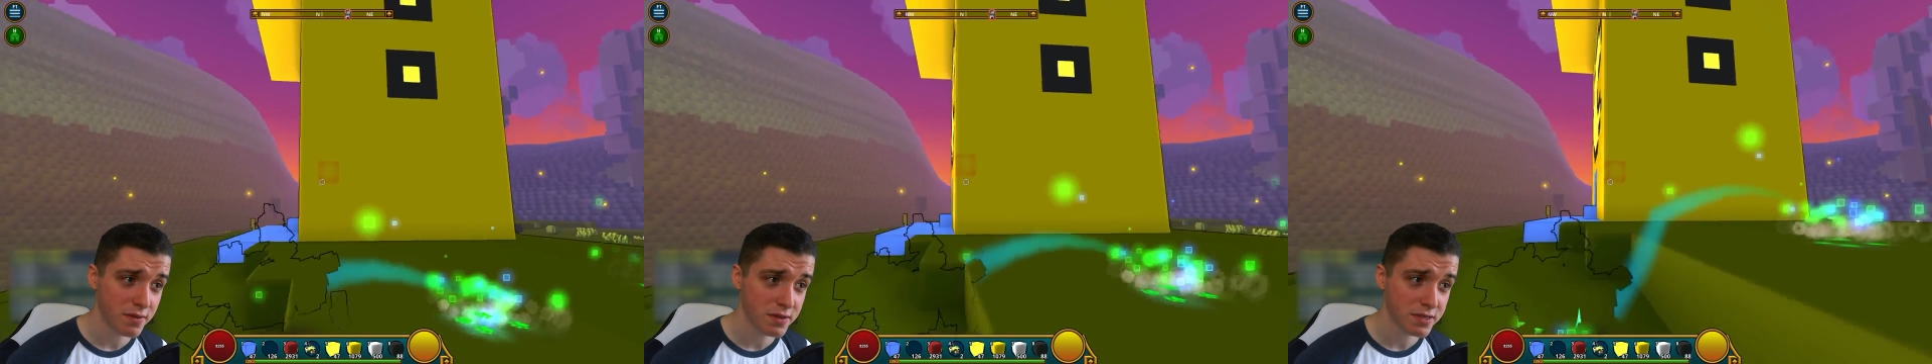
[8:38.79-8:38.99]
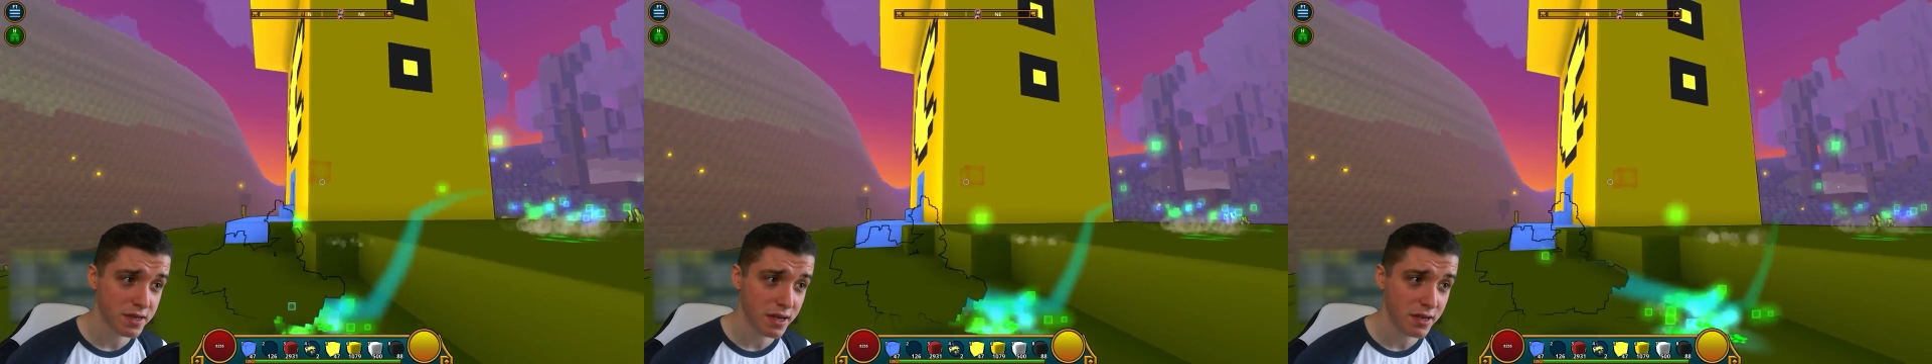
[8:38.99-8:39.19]

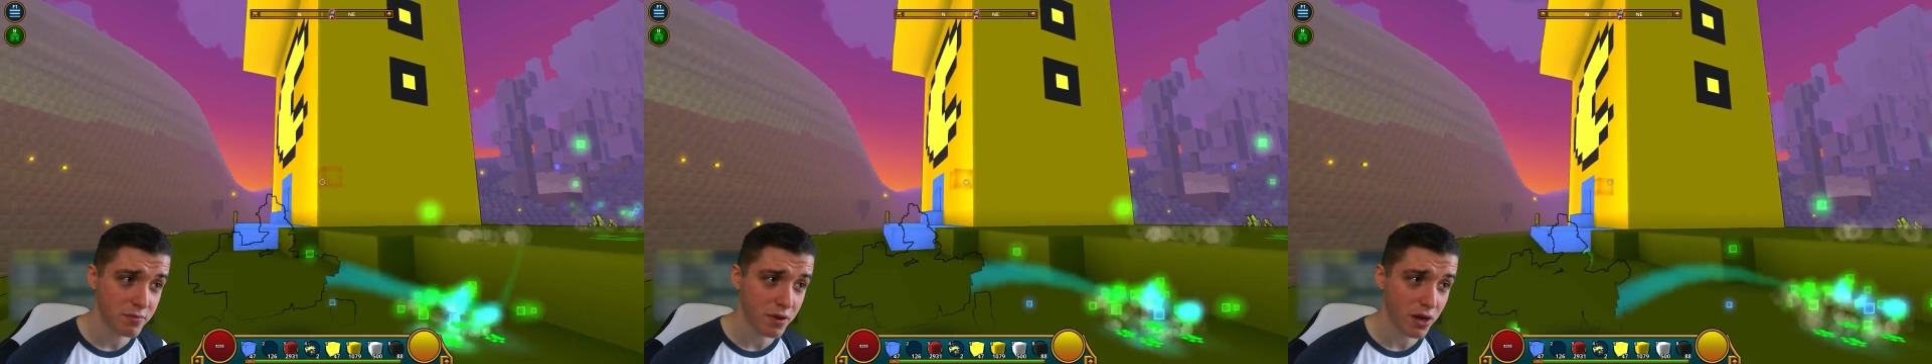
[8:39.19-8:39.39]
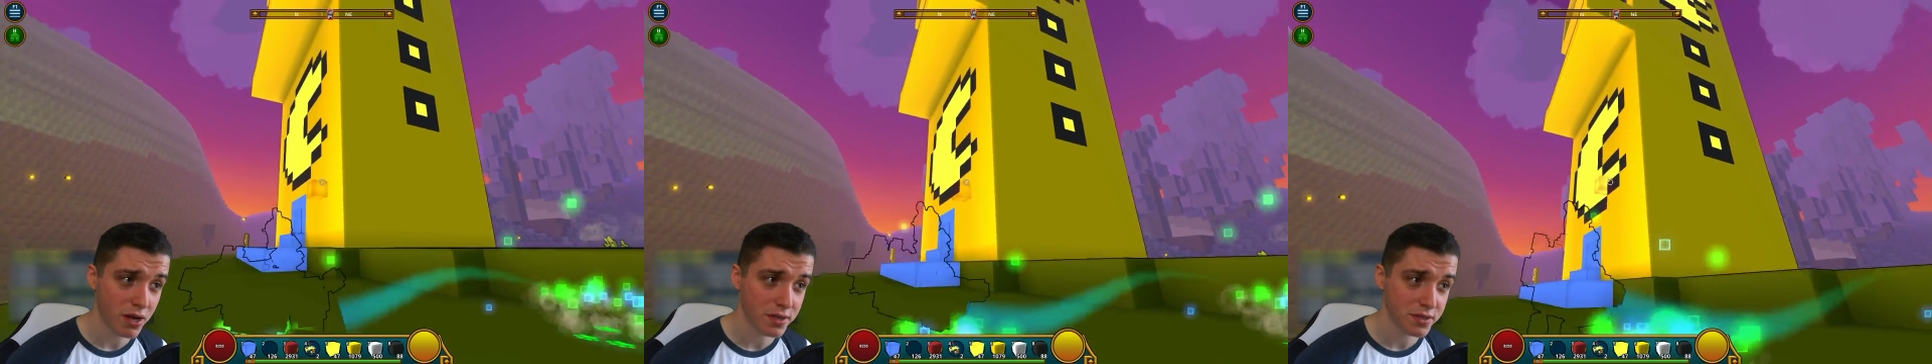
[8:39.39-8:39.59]
the
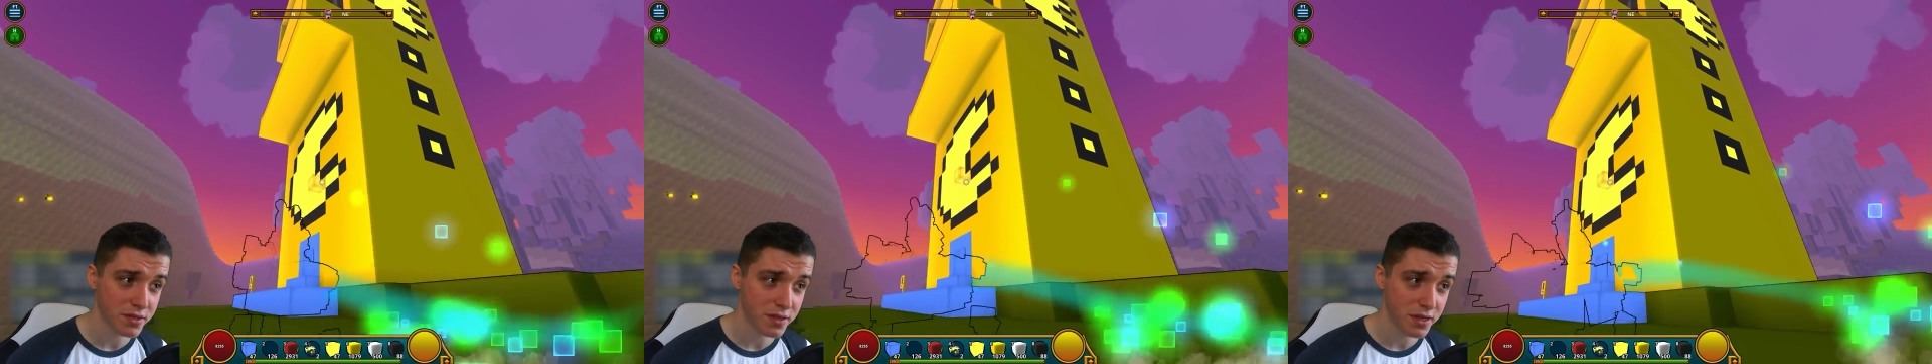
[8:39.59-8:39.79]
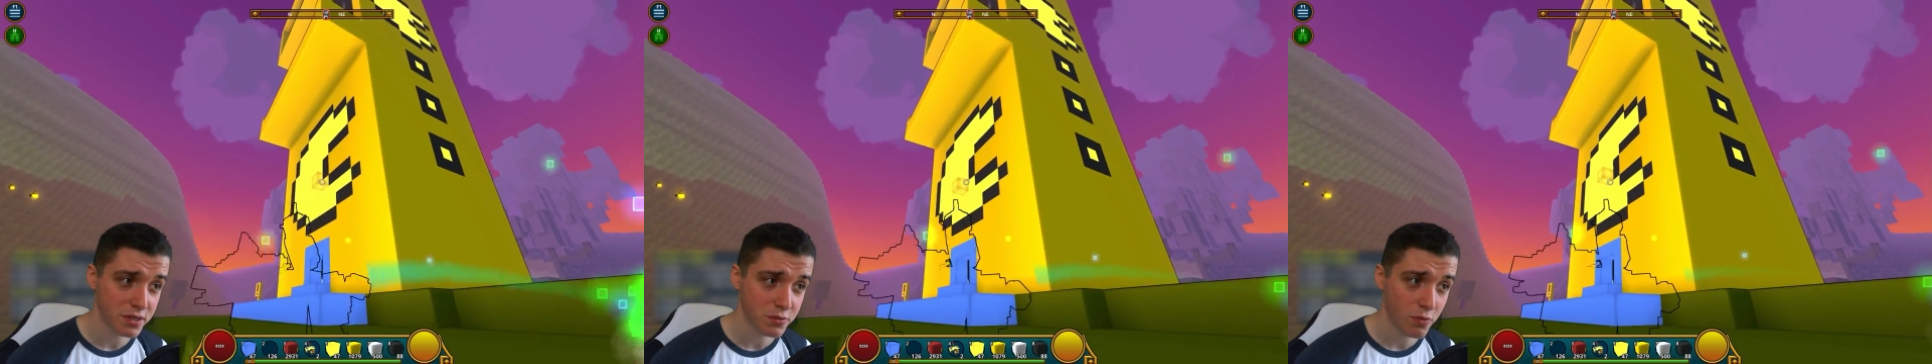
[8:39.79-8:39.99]
same as
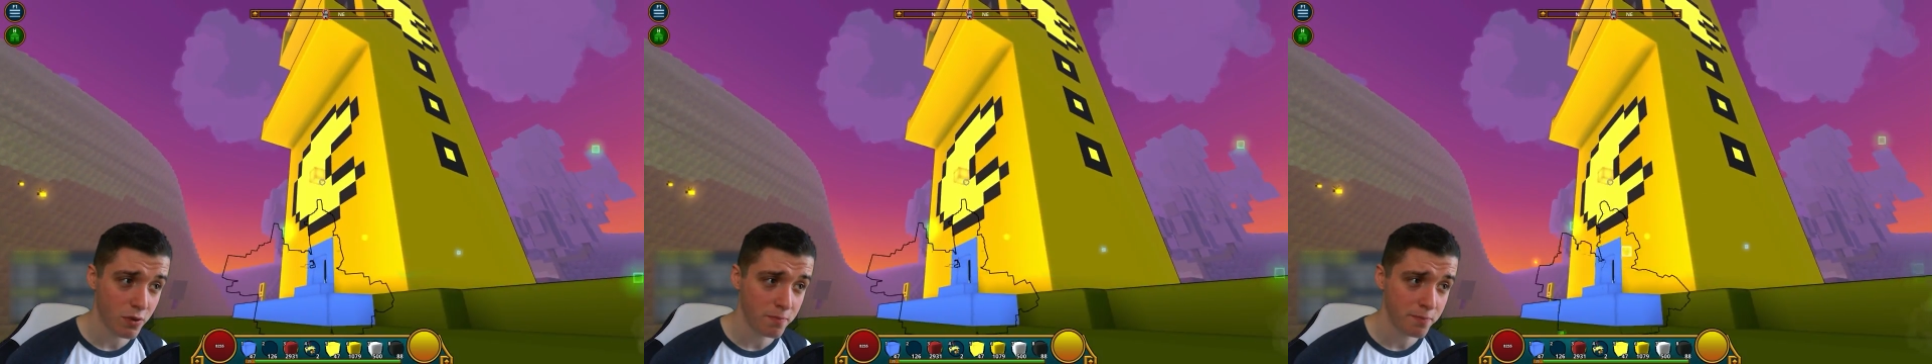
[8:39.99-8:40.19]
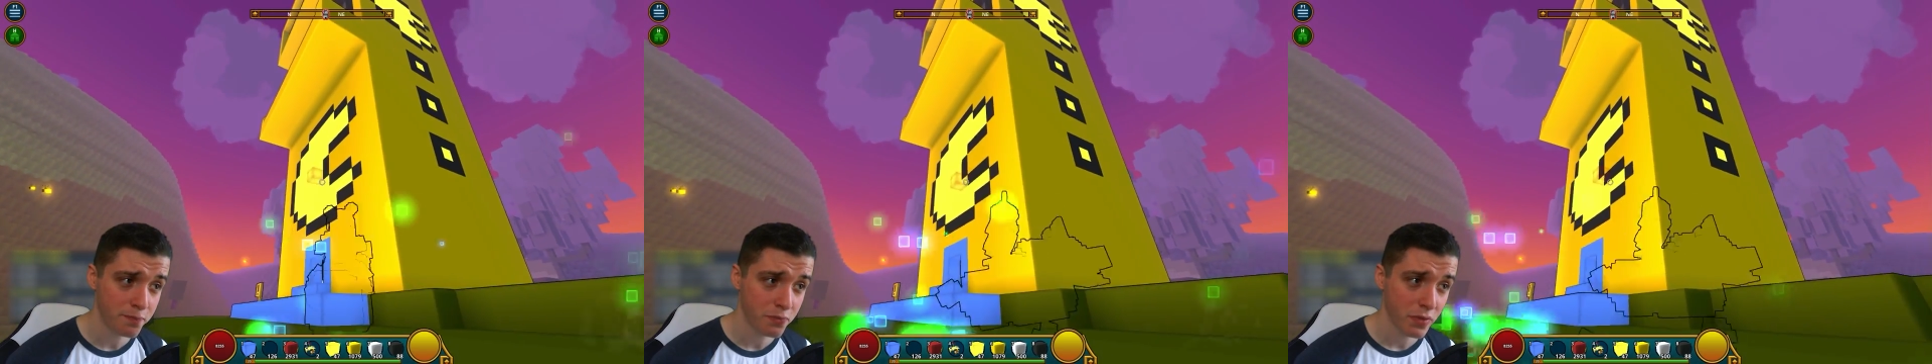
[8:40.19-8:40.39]
this
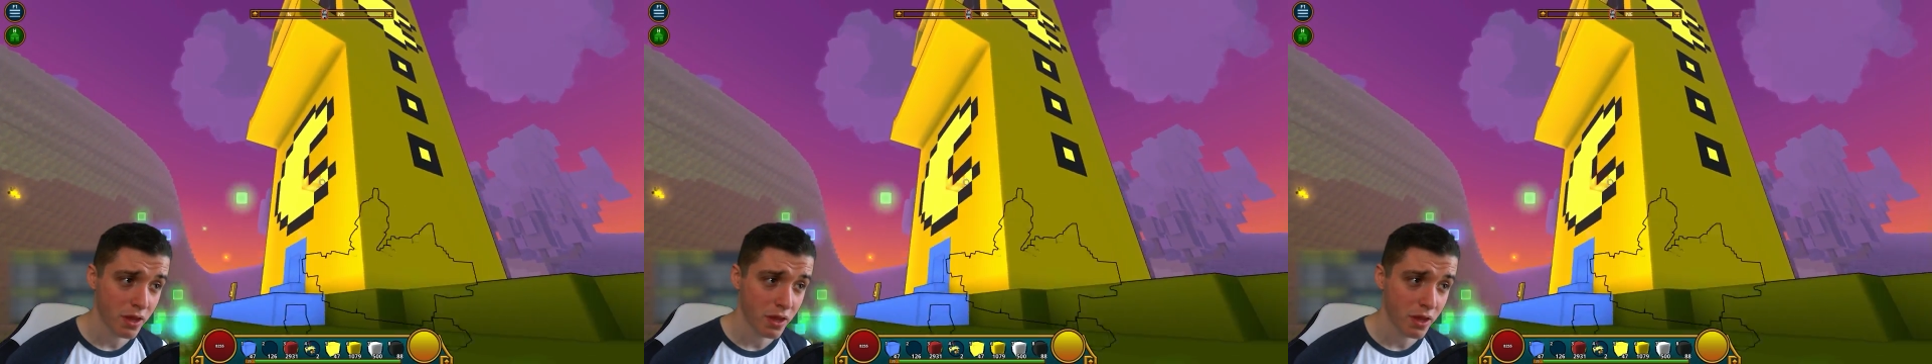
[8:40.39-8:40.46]
one,